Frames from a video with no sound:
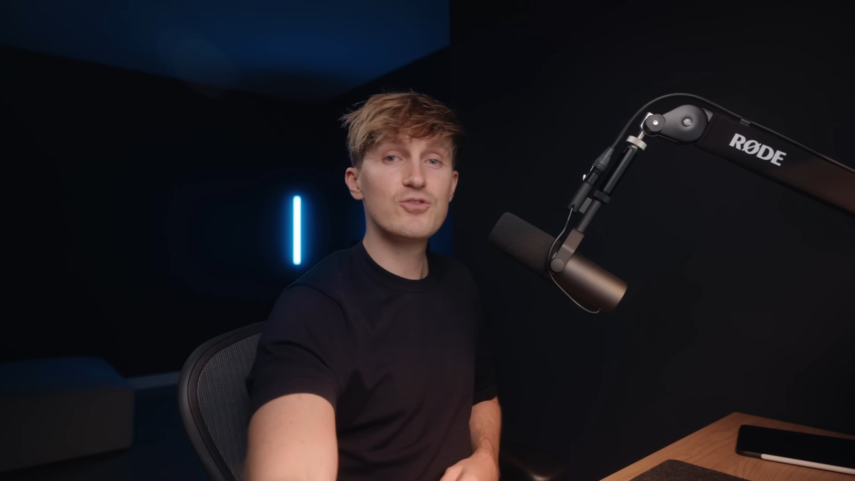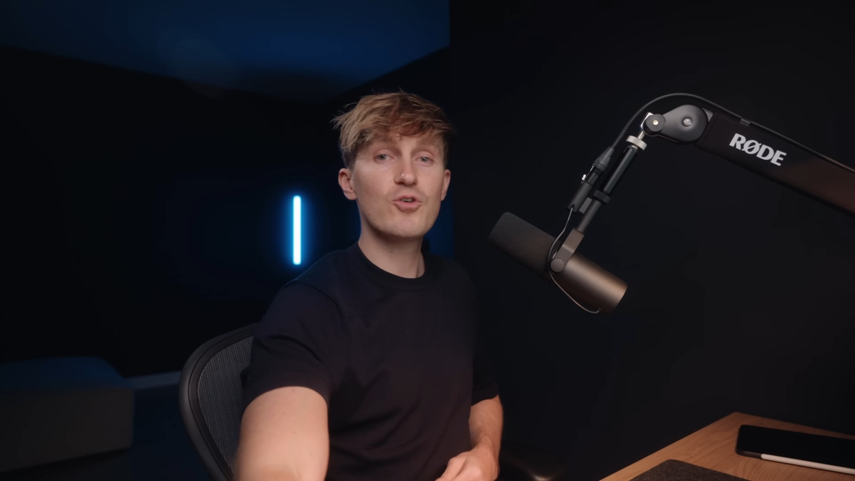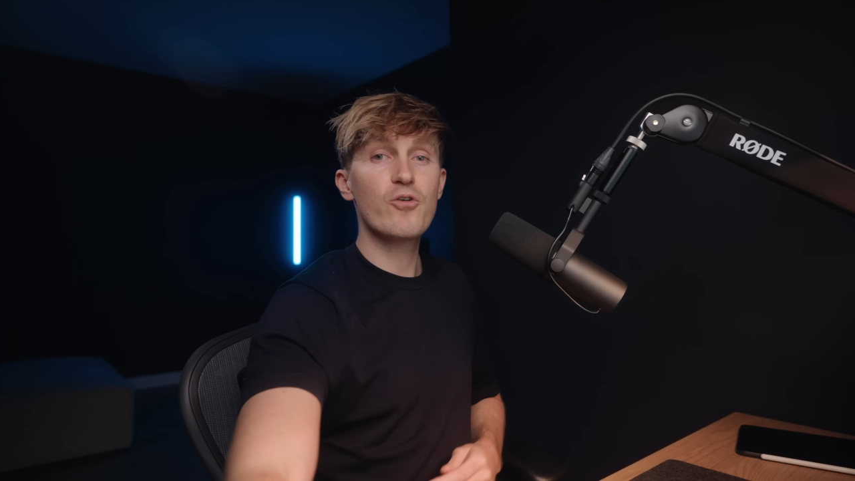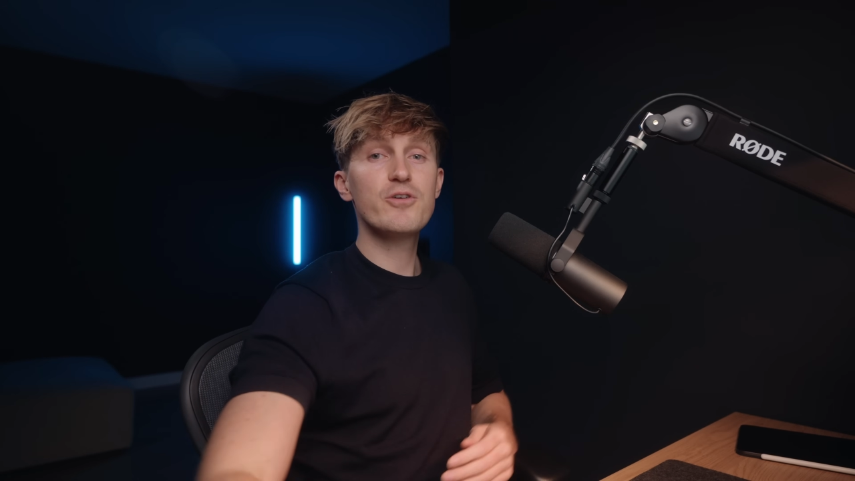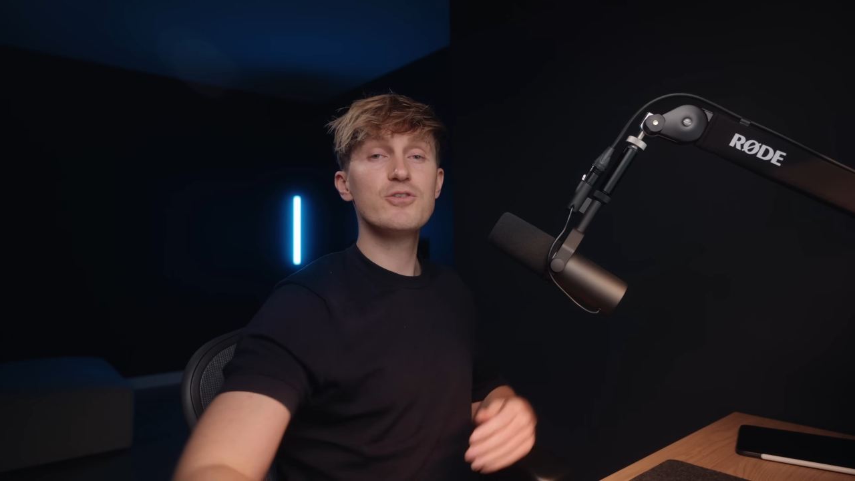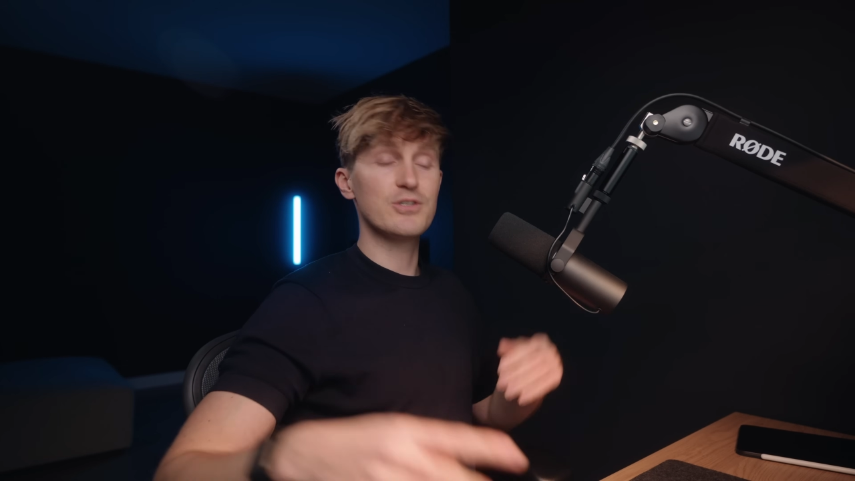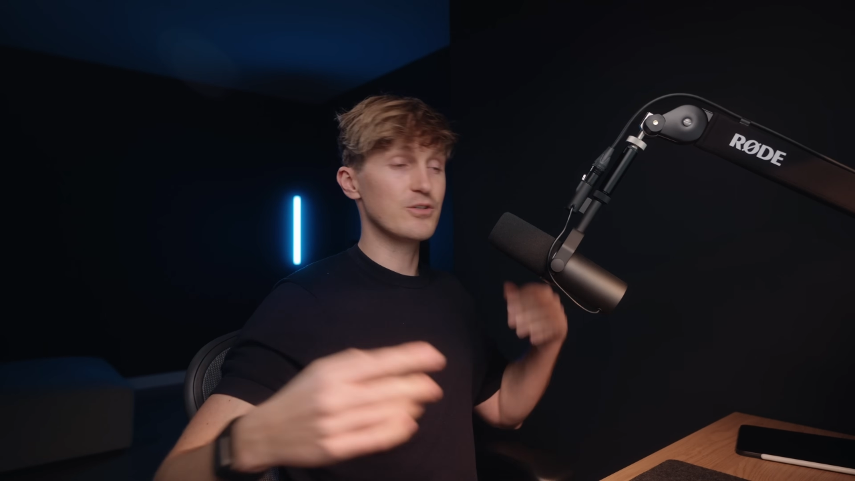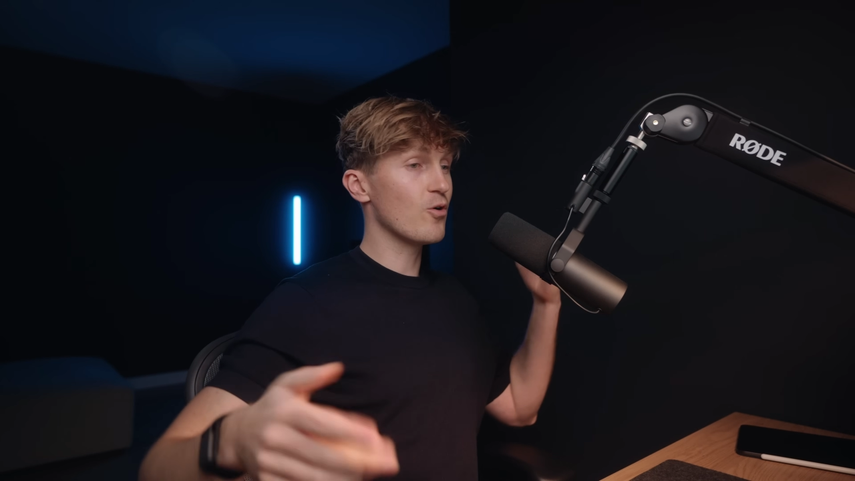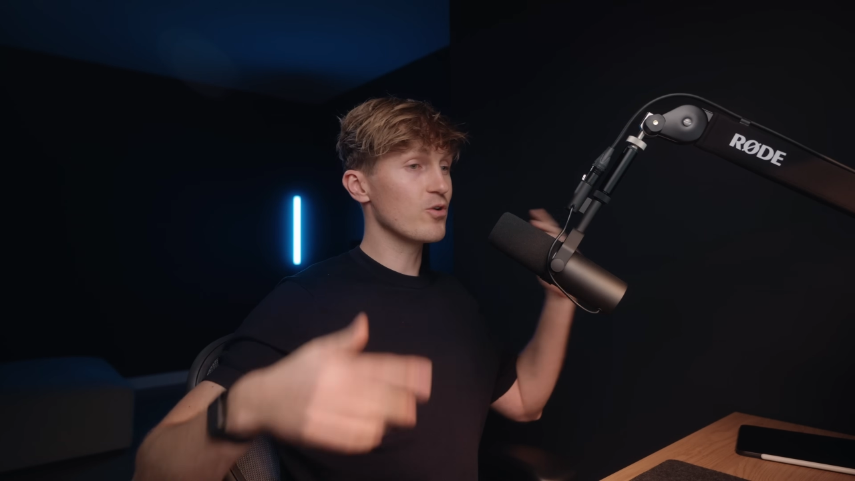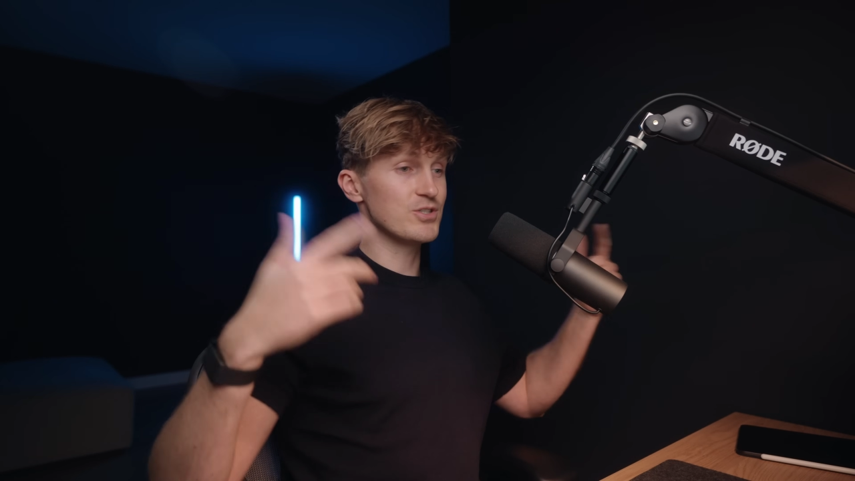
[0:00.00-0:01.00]
tutorials
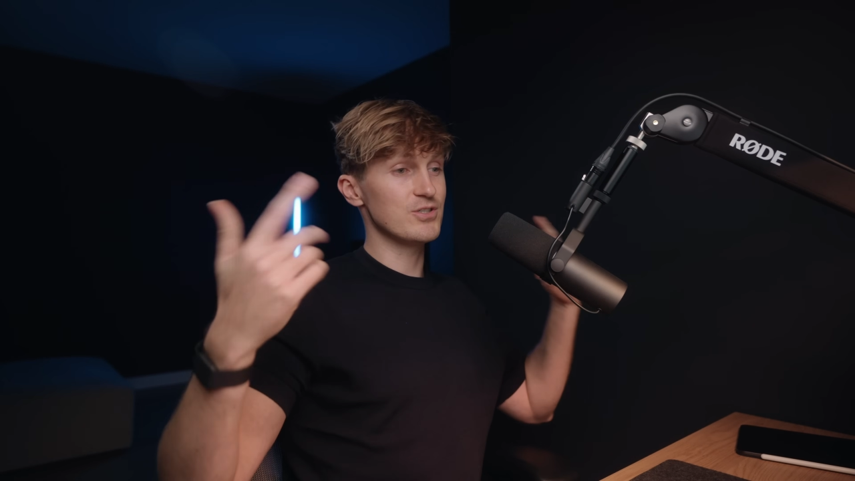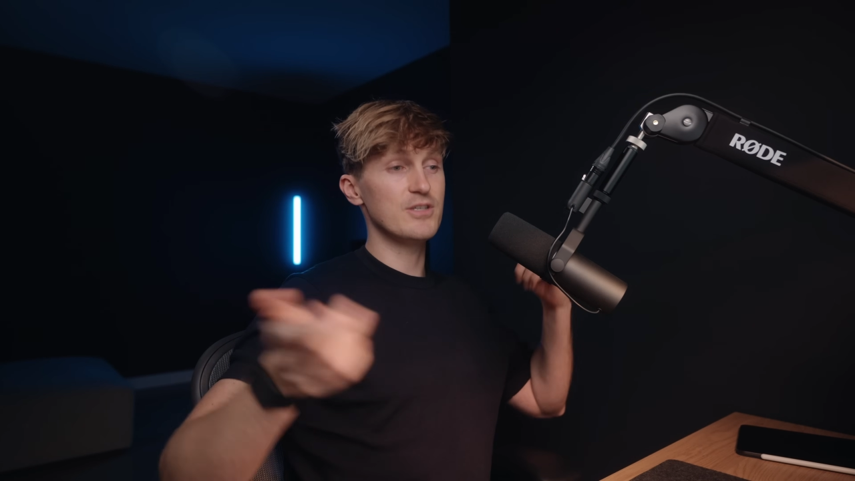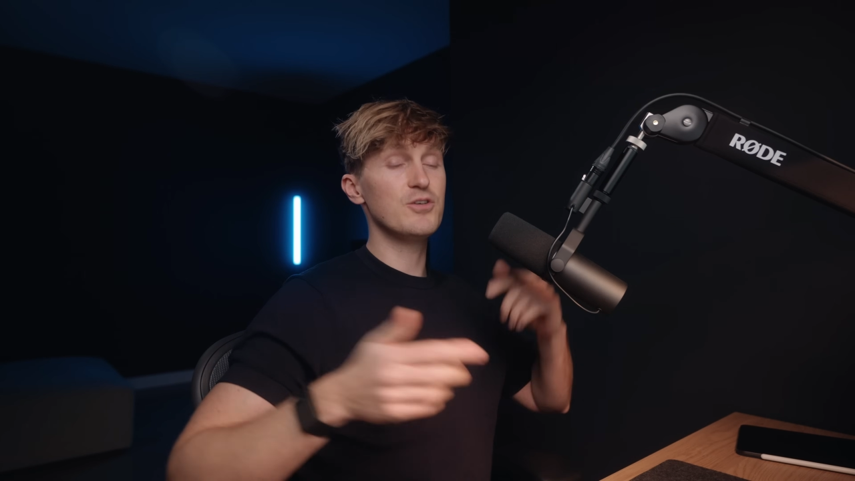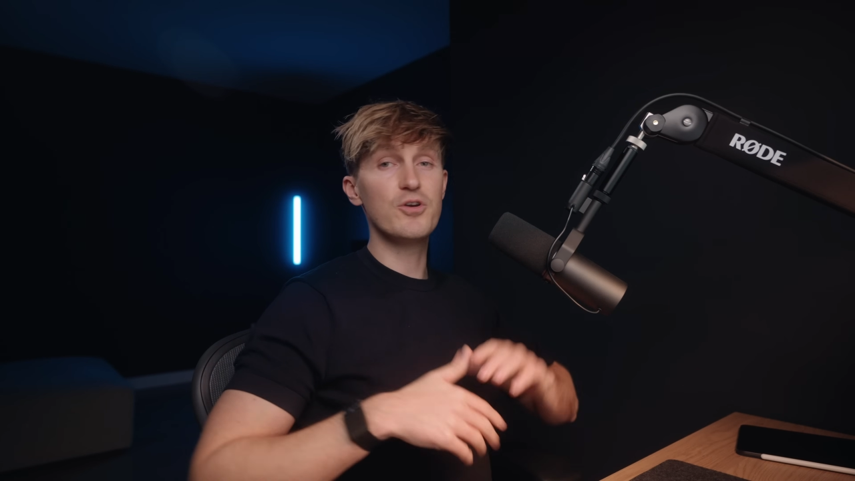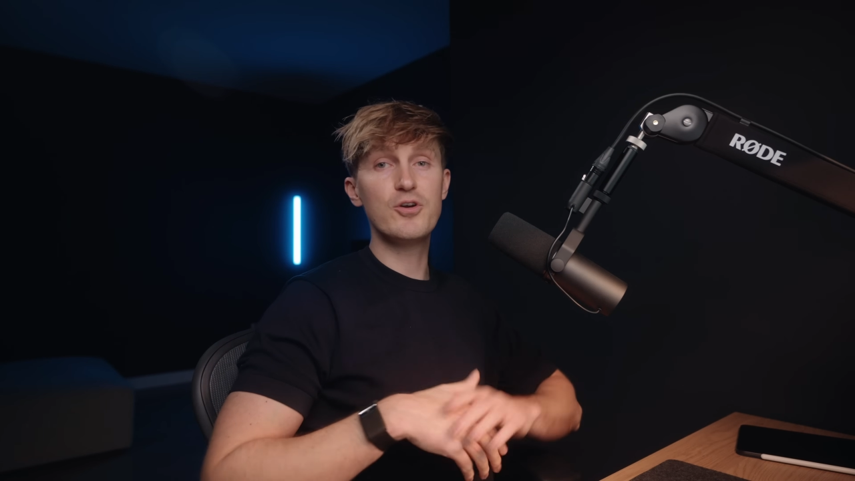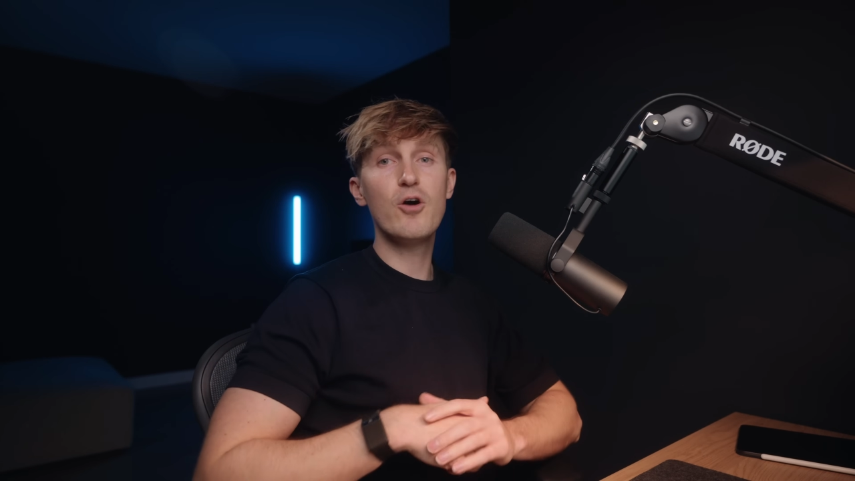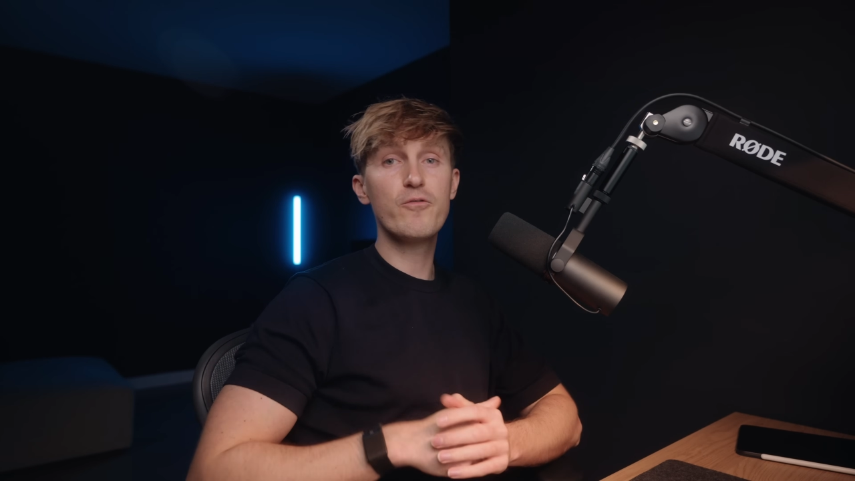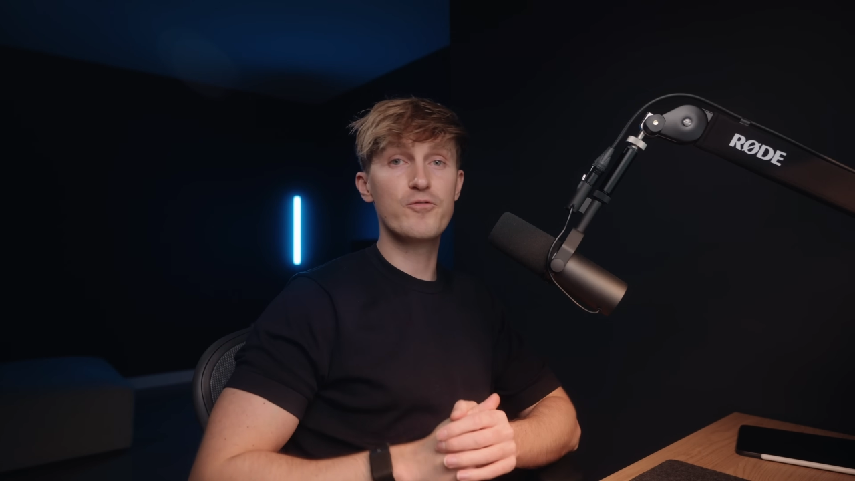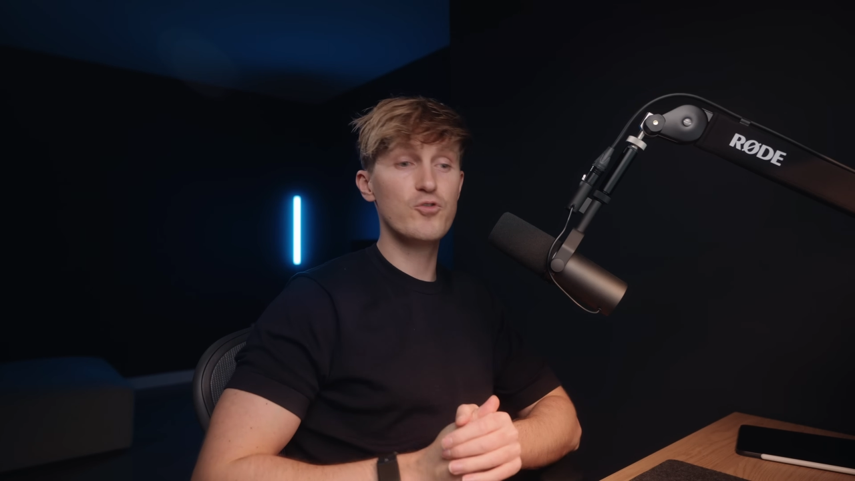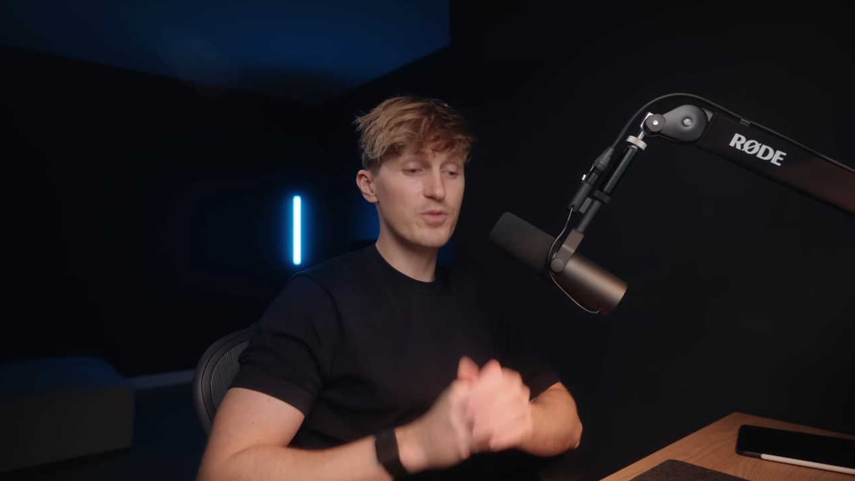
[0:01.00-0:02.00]
and courses that you could go
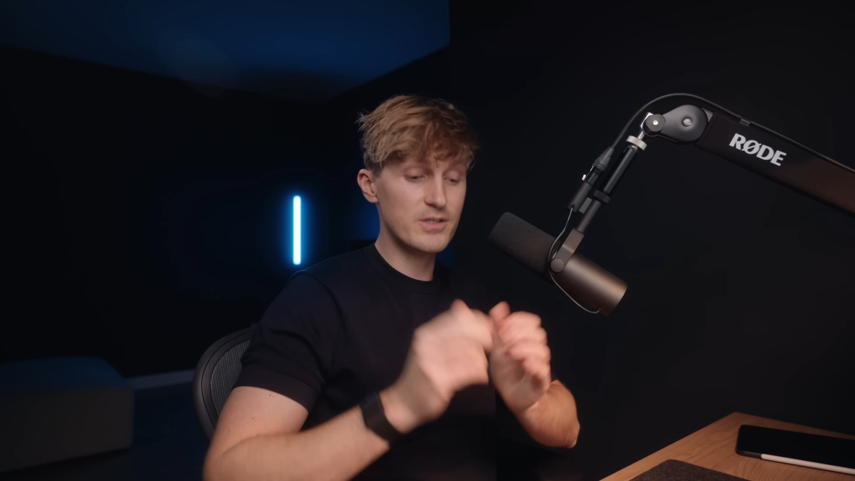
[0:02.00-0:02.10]
through,